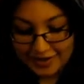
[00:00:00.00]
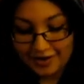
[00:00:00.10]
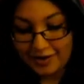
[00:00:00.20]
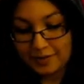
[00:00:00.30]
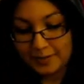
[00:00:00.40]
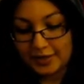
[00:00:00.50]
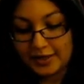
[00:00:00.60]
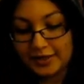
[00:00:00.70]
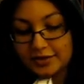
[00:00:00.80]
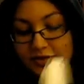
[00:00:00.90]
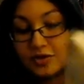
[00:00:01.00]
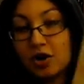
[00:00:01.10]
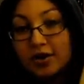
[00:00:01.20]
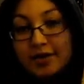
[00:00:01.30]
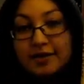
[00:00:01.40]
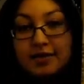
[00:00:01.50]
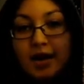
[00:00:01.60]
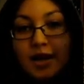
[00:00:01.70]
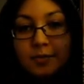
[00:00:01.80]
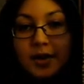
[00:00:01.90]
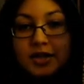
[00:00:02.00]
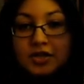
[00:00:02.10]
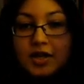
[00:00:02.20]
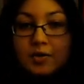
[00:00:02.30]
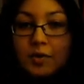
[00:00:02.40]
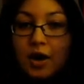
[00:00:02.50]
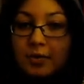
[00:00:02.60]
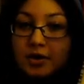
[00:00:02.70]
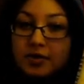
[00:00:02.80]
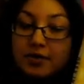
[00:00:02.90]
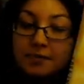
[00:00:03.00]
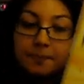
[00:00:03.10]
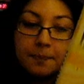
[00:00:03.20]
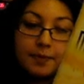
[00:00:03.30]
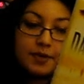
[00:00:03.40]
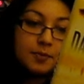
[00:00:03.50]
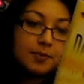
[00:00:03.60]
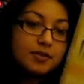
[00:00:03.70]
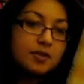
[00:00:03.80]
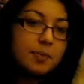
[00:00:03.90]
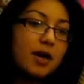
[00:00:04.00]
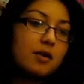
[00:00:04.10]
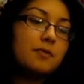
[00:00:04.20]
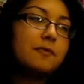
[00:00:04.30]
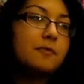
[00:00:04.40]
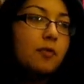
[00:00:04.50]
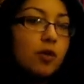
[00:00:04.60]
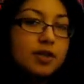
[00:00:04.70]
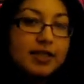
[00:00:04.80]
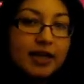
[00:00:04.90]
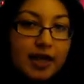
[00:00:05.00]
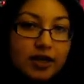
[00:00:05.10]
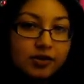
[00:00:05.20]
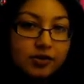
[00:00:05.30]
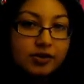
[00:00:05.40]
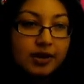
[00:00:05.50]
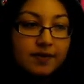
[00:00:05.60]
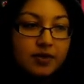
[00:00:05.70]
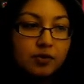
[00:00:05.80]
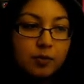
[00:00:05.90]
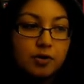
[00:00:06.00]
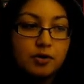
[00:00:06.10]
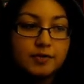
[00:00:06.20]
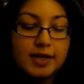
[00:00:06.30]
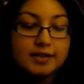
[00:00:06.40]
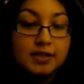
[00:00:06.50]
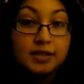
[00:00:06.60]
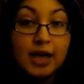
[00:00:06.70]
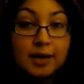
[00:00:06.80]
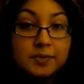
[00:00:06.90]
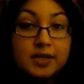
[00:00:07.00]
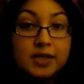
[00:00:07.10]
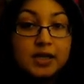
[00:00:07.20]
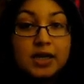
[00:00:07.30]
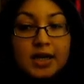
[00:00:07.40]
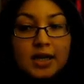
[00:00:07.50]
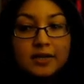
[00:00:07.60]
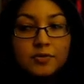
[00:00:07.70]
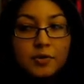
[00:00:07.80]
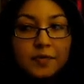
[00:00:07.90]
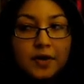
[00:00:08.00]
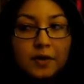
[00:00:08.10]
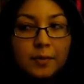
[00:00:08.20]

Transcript: And it is Dark Inside by Jen Roberts. This book is about 4 teenagers living in a world that's collapsing, sort of like a